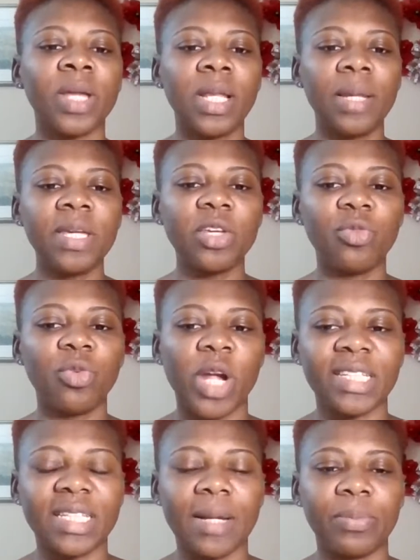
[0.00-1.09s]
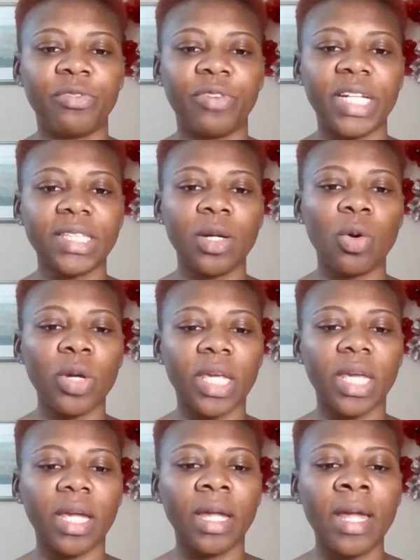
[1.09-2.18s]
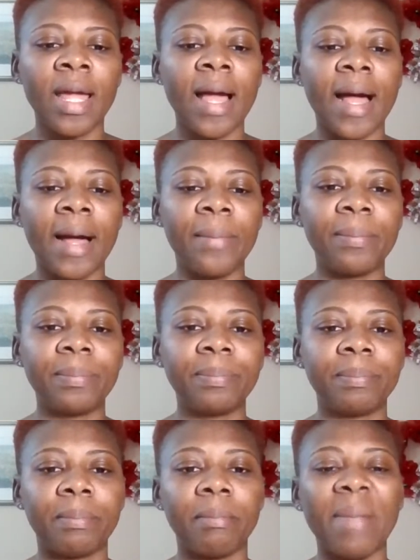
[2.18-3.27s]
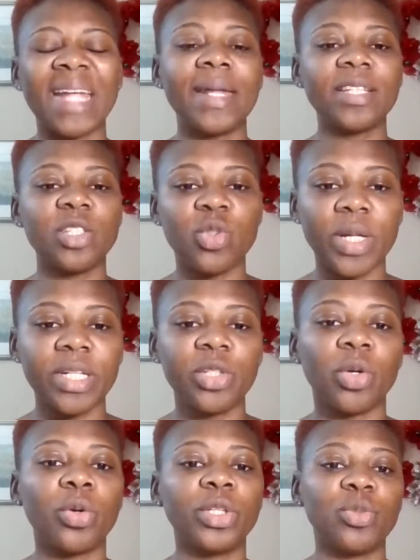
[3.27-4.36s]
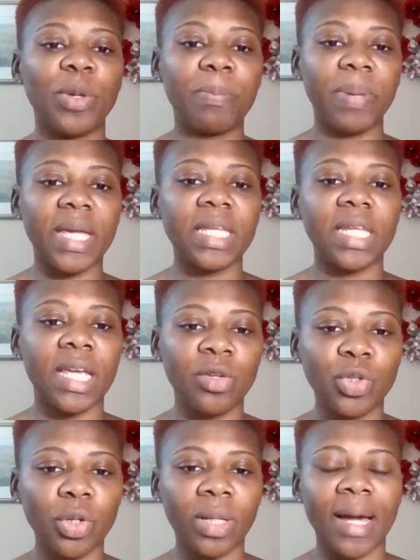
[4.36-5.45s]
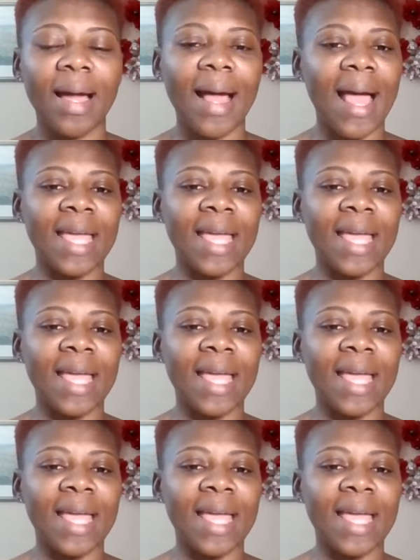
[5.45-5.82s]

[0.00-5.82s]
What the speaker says: Let me give you an example. If I say, okay, my next training, you're going to be paying in dollar.